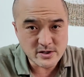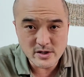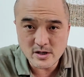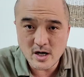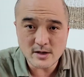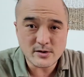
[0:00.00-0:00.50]

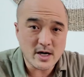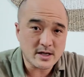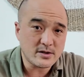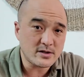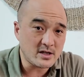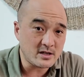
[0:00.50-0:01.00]
good
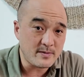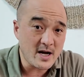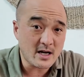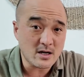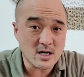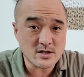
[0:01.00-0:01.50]
contractors, there's
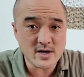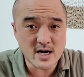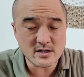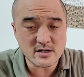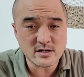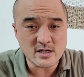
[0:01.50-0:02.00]
bad
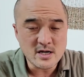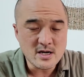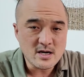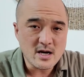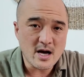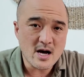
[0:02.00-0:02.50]
contractors,
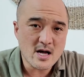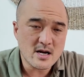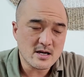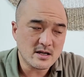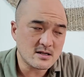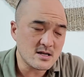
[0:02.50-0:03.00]

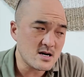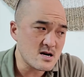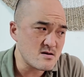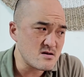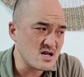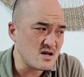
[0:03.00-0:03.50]
and it's
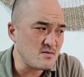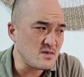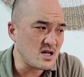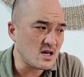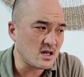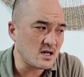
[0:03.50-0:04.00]
not
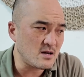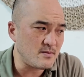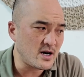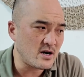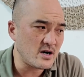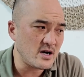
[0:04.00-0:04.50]
immediately
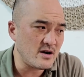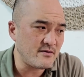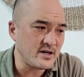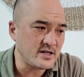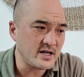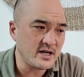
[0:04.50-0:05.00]
apparent
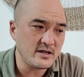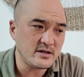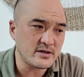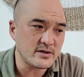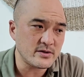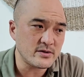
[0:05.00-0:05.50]
every day
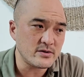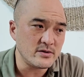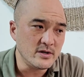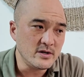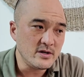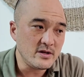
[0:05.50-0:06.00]

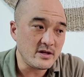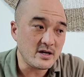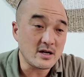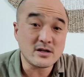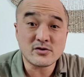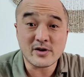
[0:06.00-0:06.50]
to
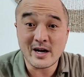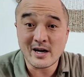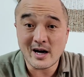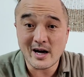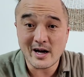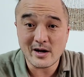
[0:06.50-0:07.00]
the untrained
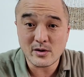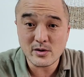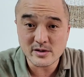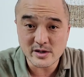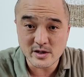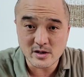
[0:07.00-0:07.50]
eye
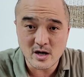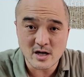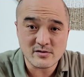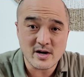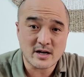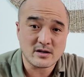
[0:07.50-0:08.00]
who is a good
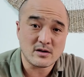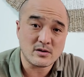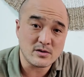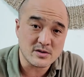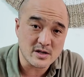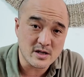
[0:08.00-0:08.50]
contractor
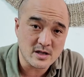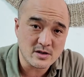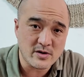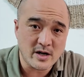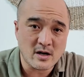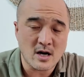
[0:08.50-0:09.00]
and who's an
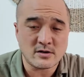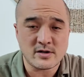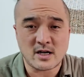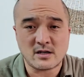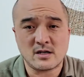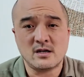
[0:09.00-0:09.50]
untrained
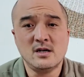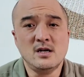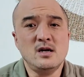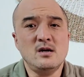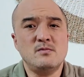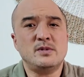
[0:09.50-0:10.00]
contractor.
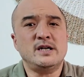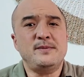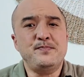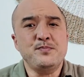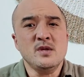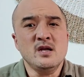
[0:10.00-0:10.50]

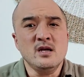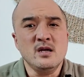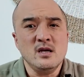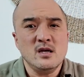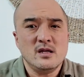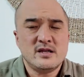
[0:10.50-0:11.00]
But
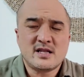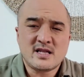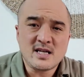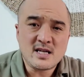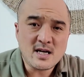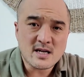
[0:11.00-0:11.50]
the
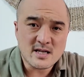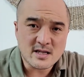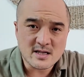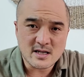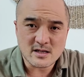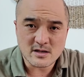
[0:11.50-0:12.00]
thing I
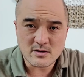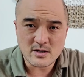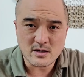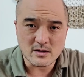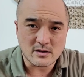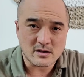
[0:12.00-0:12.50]
think that is
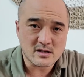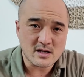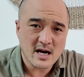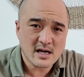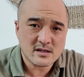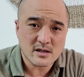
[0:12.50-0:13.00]
critical is
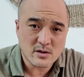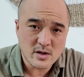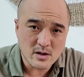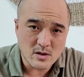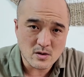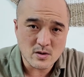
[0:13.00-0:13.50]
to ask the
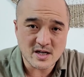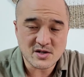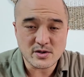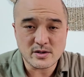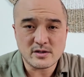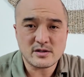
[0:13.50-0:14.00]
critical
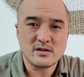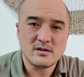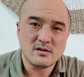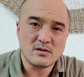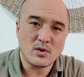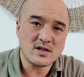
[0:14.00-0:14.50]
questions.
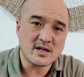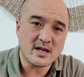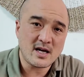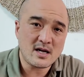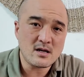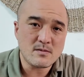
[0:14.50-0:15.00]
Once
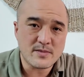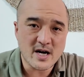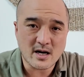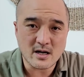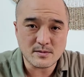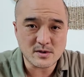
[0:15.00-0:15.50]
again,
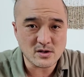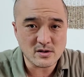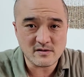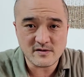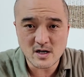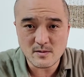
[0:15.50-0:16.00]
back up
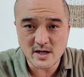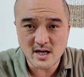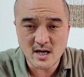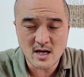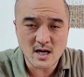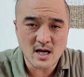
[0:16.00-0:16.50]
to the very
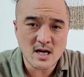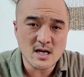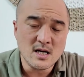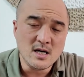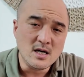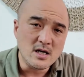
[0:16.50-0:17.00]
beginning
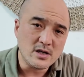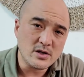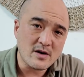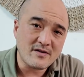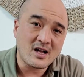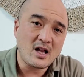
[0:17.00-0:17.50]
again.
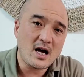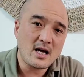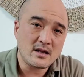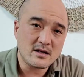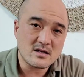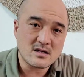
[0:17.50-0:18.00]
Do you have a
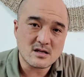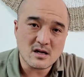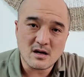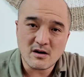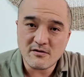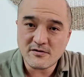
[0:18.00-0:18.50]
client list
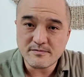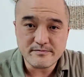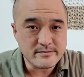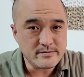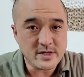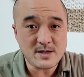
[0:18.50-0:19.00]

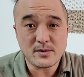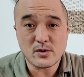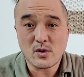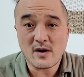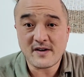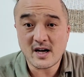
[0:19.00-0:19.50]
of
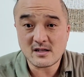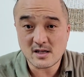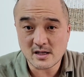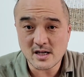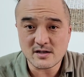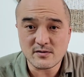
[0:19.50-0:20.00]
people who have had
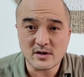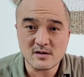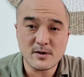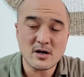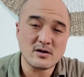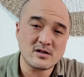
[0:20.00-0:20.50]
successful
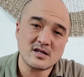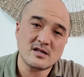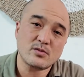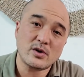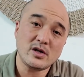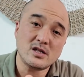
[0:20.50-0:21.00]

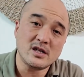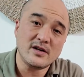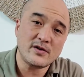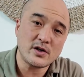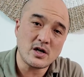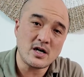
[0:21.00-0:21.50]
experiences where you
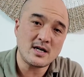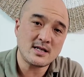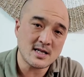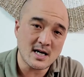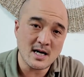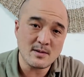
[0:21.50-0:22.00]
delivered
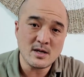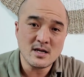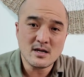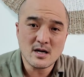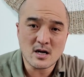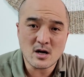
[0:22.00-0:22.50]
on time
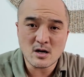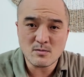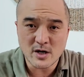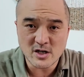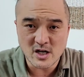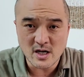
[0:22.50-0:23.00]
and on
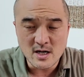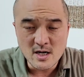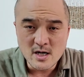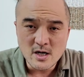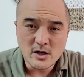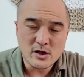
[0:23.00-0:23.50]
budget?
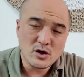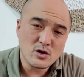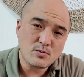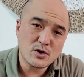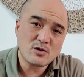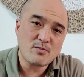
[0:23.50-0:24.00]
Do
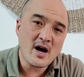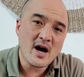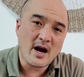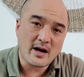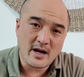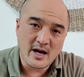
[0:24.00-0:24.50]
you push
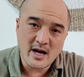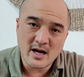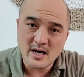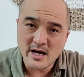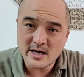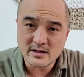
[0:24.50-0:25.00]
back
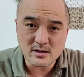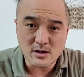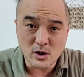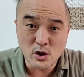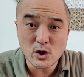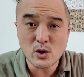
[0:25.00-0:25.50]
and ask
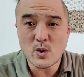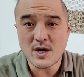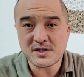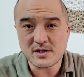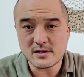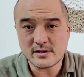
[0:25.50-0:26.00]
good
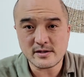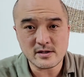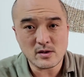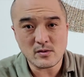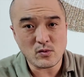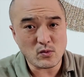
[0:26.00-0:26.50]
questions
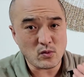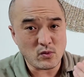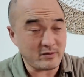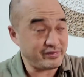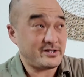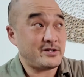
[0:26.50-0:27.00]

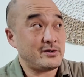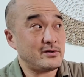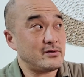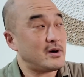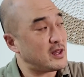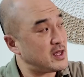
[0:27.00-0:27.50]

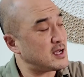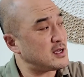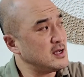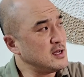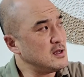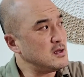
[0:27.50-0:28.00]
to,
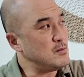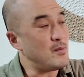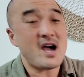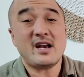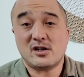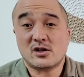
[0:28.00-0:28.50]

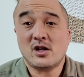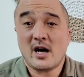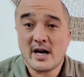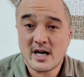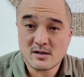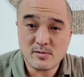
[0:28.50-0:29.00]
manage client